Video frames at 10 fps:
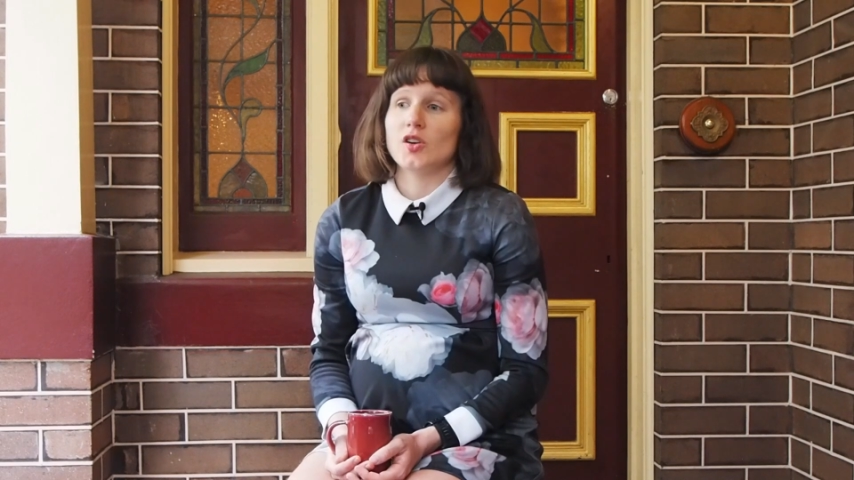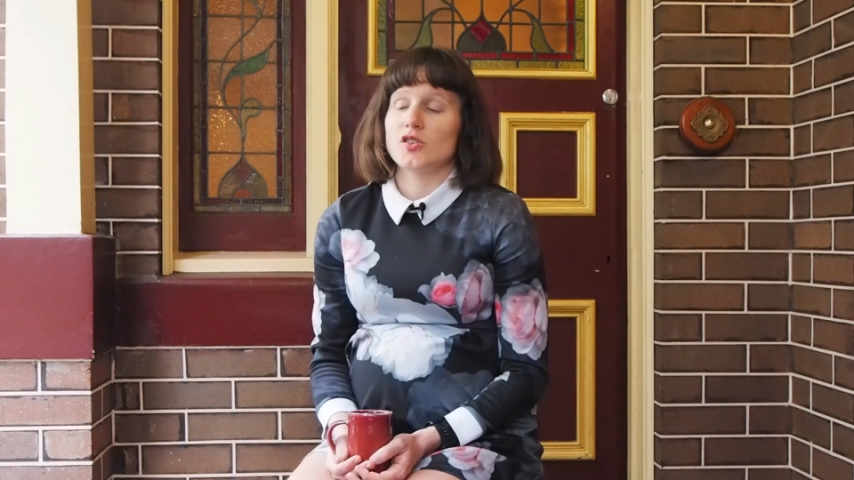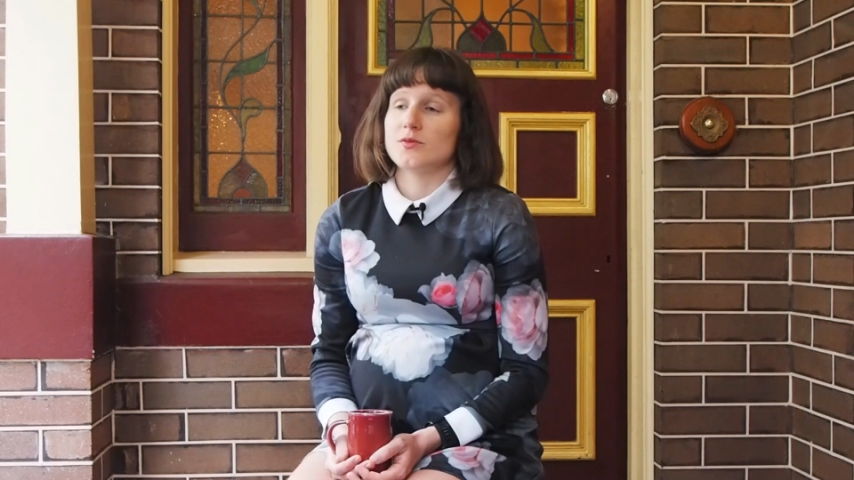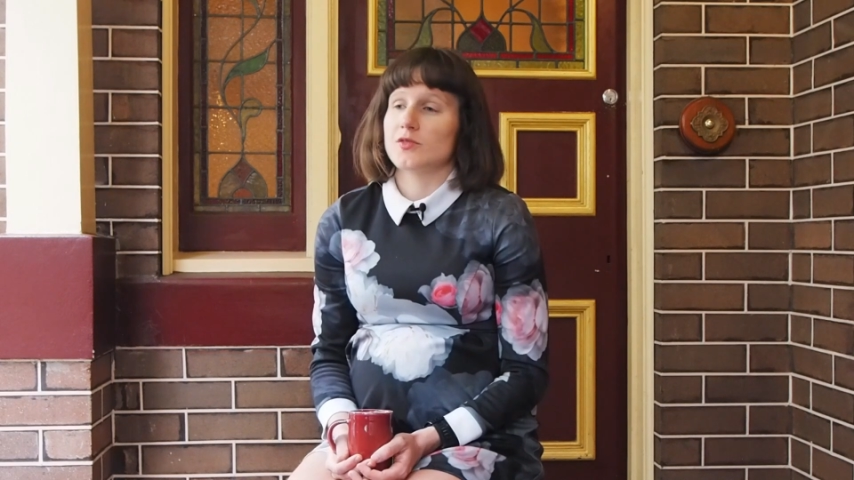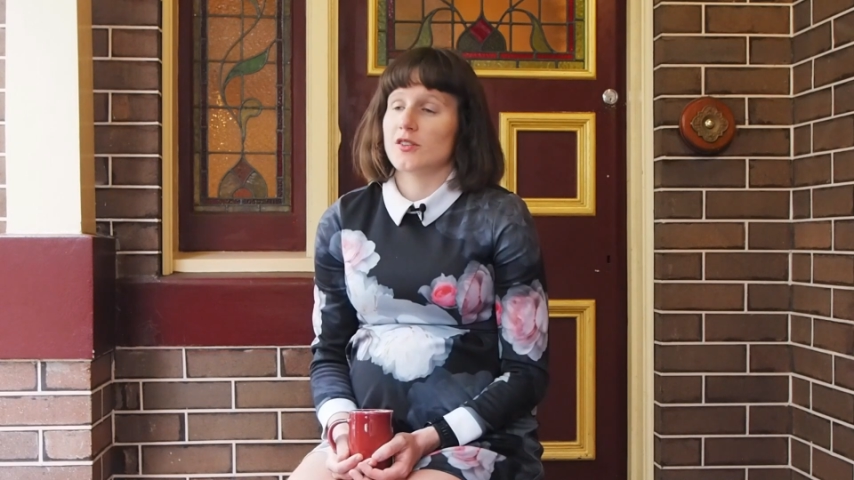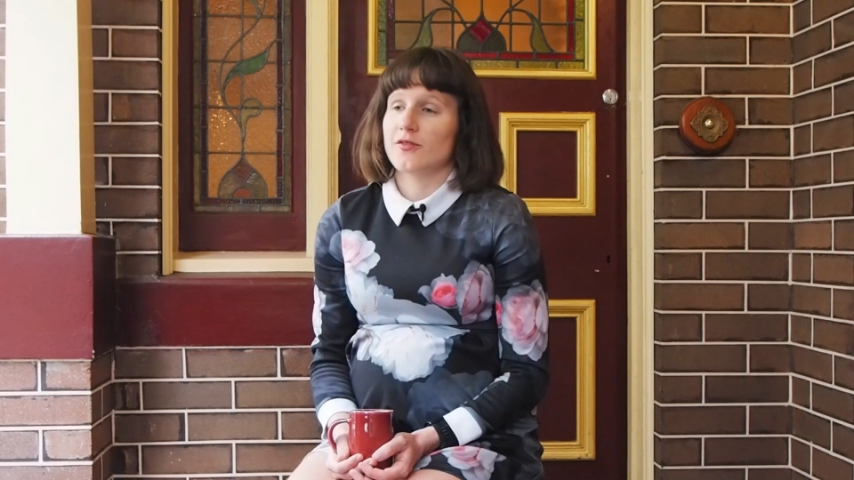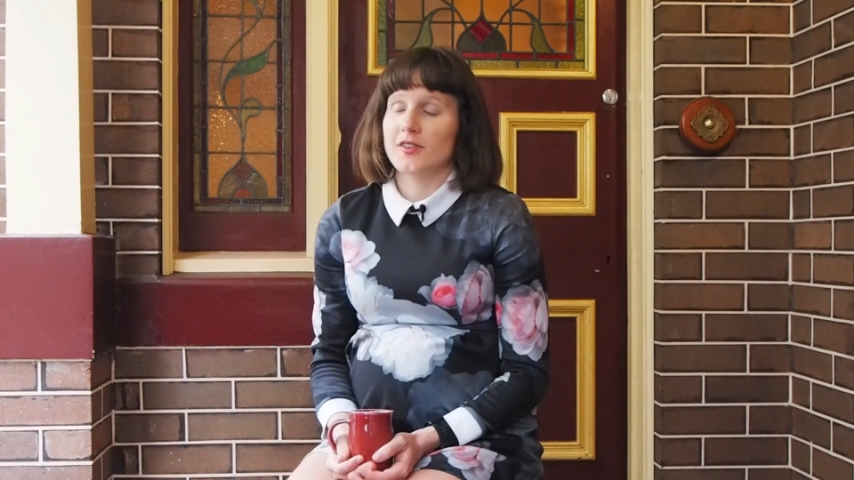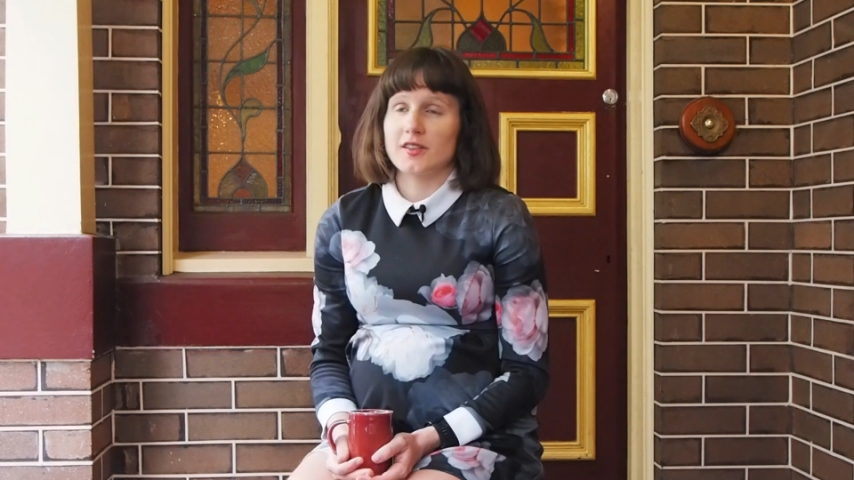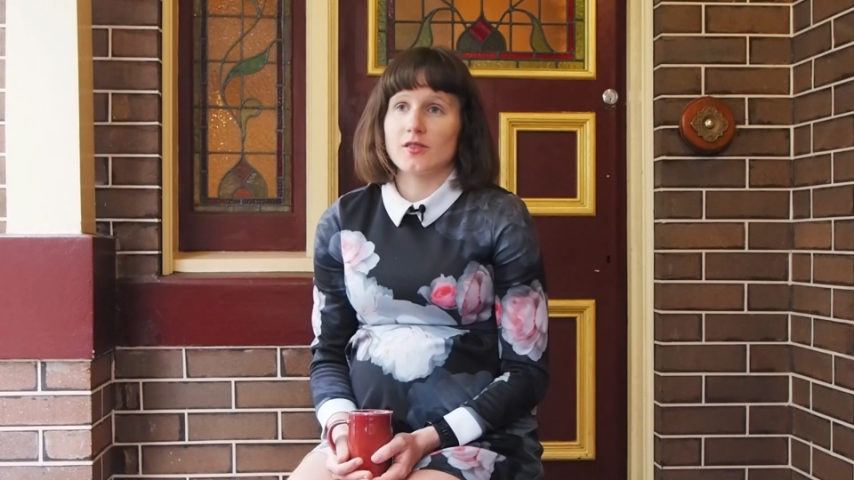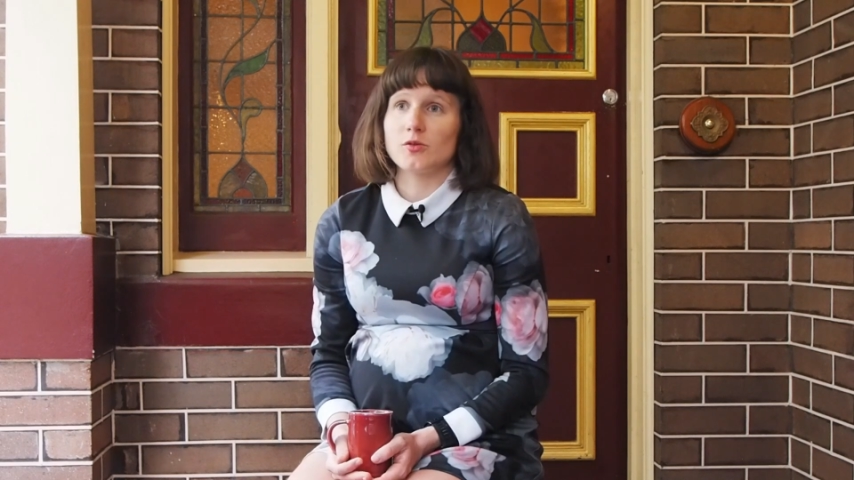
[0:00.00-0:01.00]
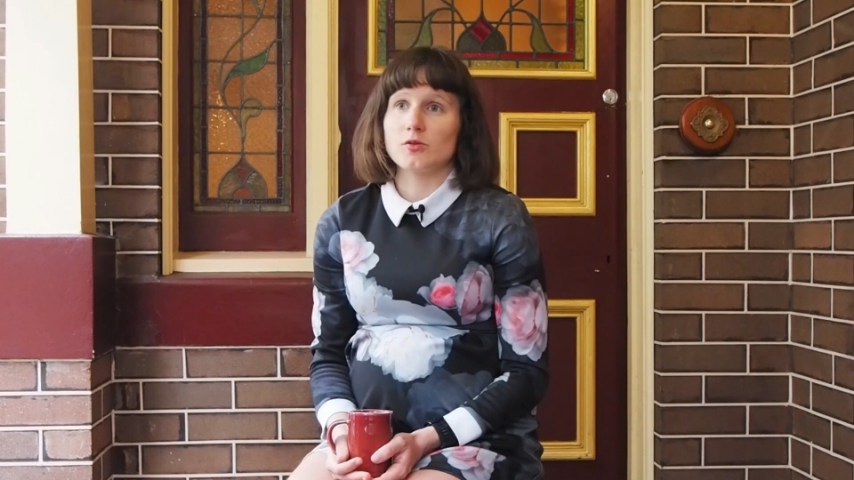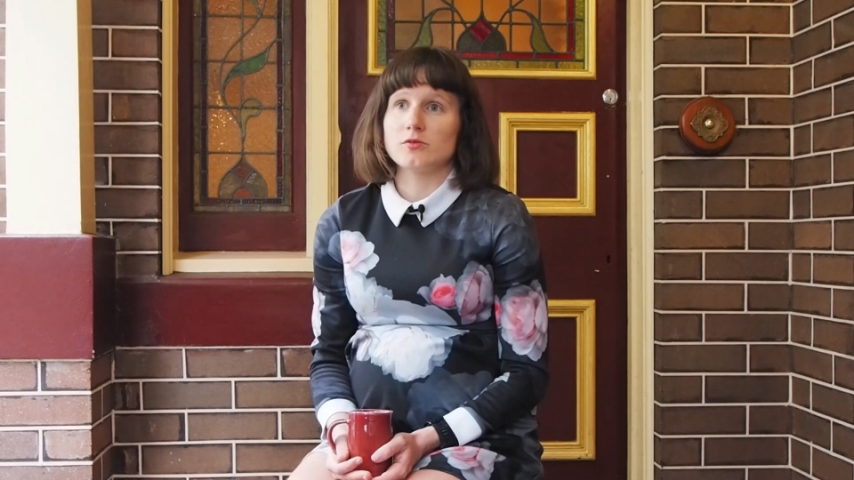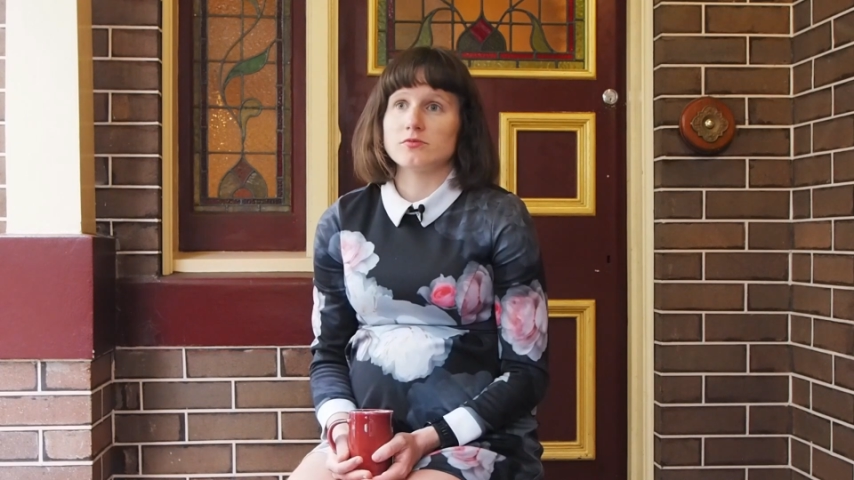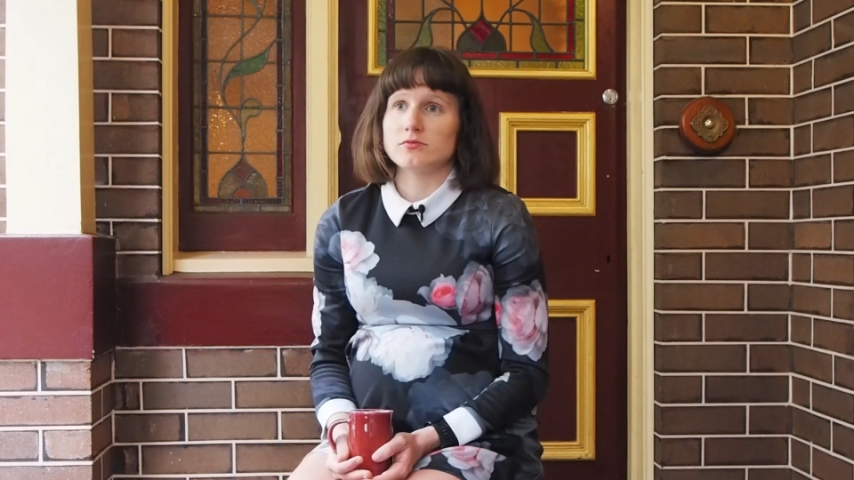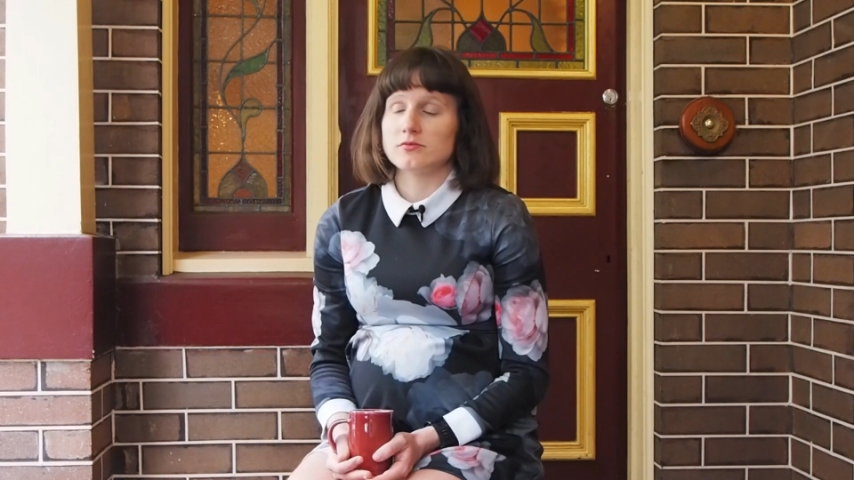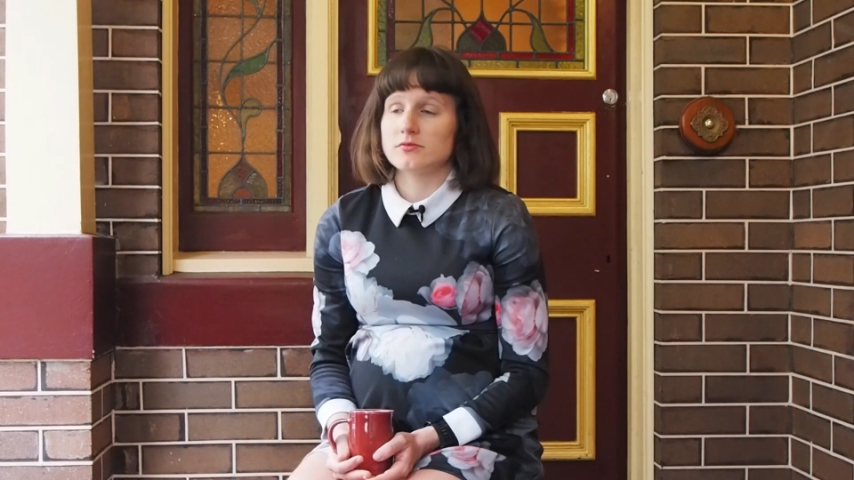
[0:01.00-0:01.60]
some really physical